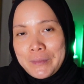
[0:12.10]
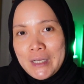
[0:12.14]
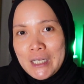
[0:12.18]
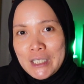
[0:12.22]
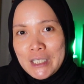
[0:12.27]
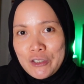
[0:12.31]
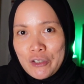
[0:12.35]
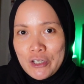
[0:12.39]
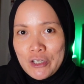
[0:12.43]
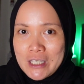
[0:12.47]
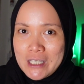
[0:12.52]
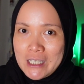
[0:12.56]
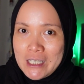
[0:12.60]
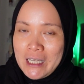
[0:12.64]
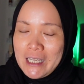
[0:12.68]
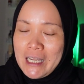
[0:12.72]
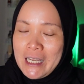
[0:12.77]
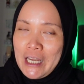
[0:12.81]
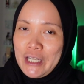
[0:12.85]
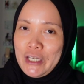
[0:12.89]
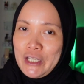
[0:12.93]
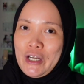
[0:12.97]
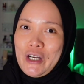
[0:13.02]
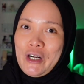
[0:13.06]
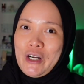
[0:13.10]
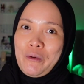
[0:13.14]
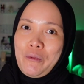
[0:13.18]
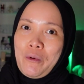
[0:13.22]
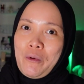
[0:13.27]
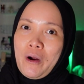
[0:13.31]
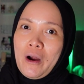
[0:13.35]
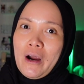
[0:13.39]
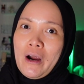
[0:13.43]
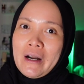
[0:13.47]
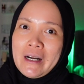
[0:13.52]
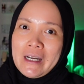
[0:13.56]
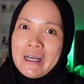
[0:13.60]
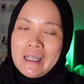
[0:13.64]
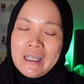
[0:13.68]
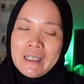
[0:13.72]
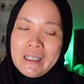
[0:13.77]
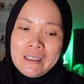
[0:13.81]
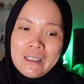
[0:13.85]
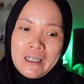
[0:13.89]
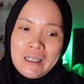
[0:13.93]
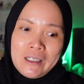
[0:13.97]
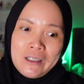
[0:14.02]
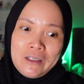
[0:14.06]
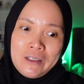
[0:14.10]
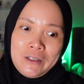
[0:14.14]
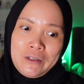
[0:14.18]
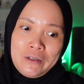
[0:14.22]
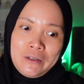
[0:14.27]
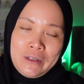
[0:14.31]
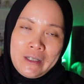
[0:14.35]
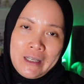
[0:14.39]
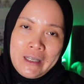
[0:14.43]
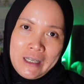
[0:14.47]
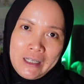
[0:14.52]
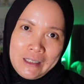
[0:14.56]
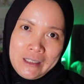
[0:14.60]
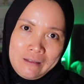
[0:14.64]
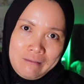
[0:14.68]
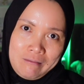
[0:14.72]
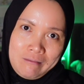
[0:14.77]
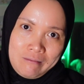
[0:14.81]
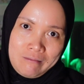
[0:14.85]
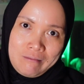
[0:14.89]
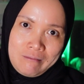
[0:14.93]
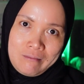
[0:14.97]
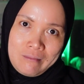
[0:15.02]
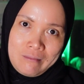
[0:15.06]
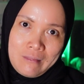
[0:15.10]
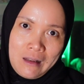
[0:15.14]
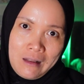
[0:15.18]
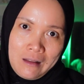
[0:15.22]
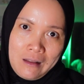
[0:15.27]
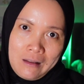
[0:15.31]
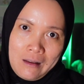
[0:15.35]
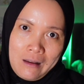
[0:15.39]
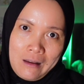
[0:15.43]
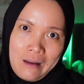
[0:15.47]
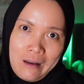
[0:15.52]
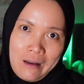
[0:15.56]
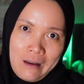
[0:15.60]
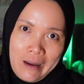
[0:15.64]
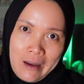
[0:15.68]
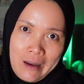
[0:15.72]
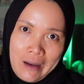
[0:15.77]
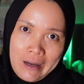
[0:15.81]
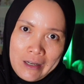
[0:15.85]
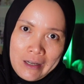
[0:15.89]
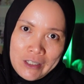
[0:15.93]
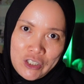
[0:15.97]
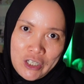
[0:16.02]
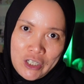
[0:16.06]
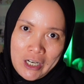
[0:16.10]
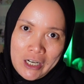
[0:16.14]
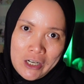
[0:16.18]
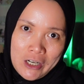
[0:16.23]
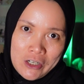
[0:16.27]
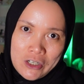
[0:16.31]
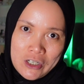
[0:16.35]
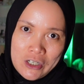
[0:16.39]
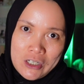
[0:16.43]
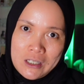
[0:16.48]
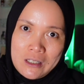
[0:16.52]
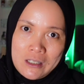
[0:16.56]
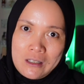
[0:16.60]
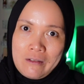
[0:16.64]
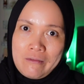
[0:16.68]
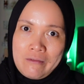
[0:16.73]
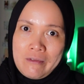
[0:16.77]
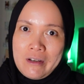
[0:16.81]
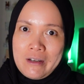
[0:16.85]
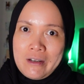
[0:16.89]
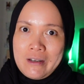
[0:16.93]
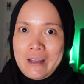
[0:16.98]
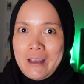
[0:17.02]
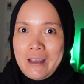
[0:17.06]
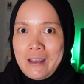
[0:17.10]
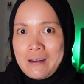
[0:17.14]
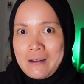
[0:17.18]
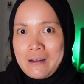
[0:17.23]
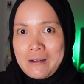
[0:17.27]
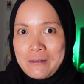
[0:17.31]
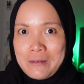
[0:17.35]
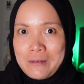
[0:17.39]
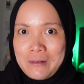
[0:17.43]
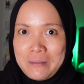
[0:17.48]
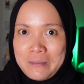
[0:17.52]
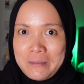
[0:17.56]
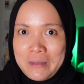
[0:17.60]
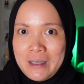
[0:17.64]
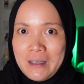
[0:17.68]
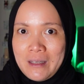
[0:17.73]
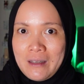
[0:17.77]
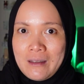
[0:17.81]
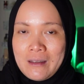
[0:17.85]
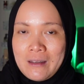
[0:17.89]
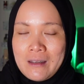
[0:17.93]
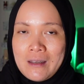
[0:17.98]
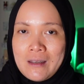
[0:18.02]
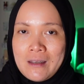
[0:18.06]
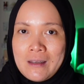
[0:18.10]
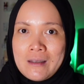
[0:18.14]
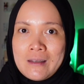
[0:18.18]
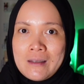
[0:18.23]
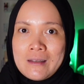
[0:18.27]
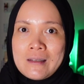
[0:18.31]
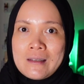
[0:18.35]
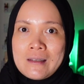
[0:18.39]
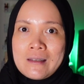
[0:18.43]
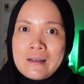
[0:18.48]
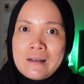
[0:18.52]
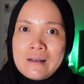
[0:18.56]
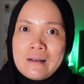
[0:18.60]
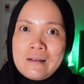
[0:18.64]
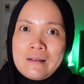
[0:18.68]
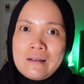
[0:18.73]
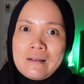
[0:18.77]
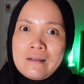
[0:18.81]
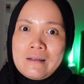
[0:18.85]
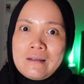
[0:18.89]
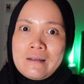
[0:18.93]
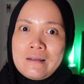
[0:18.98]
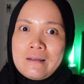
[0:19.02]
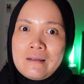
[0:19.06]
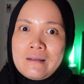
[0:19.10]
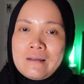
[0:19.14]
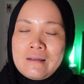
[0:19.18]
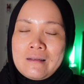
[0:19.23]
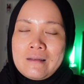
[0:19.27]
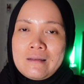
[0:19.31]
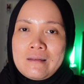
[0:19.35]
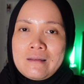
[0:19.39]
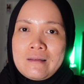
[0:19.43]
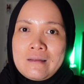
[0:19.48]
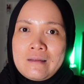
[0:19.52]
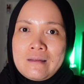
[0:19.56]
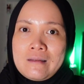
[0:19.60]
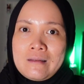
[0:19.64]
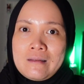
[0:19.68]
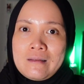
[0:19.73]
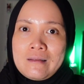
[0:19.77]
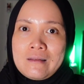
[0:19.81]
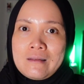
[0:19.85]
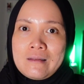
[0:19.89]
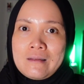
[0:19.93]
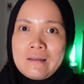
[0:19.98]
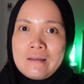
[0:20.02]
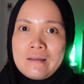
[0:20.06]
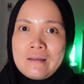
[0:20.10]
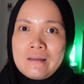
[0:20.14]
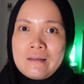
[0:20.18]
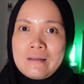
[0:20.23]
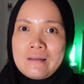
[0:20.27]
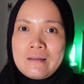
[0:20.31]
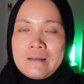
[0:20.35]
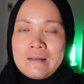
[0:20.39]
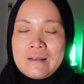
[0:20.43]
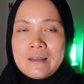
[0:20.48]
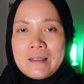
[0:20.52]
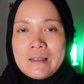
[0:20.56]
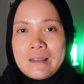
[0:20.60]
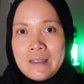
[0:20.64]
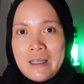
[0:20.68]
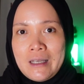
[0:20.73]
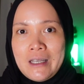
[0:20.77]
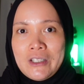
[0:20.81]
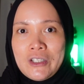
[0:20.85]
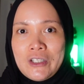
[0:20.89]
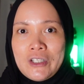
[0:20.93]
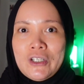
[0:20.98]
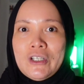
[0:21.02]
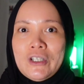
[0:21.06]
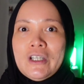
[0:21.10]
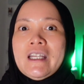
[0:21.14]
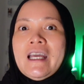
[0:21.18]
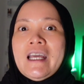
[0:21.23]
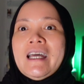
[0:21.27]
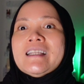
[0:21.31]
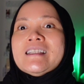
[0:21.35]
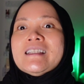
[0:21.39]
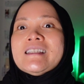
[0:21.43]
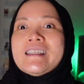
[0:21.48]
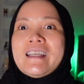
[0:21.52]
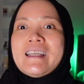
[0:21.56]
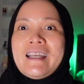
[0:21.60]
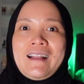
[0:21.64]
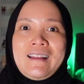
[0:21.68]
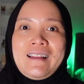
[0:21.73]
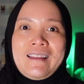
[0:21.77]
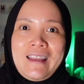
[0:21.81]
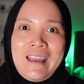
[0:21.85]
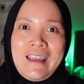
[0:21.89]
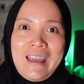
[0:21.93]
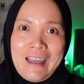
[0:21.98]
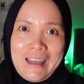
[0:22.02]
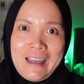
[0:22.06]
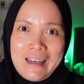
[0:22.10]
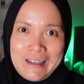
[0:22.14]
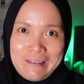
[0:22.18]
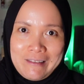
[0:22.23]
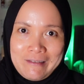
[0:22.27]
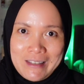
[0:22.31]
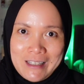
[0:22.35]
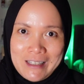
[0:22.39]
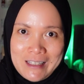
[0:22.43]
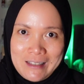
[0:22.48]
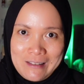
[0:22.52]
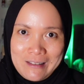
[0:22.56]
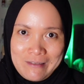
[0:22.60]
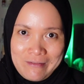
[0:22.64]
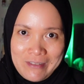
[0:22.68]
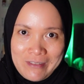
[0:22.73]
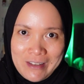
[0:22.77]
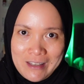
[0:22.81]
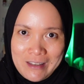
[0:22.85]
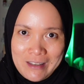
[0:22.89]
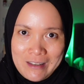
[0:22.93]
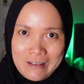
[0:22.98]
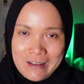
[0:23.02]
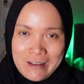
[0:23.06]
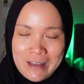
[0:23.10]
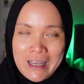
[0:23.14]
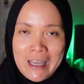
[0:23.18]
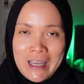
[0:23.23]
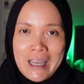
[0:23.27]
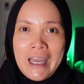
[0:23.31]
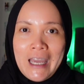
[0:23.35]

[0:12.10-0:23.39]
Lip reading: interested and you're worried that you get high charges of your data roaming, so stay tuned until the end of this video.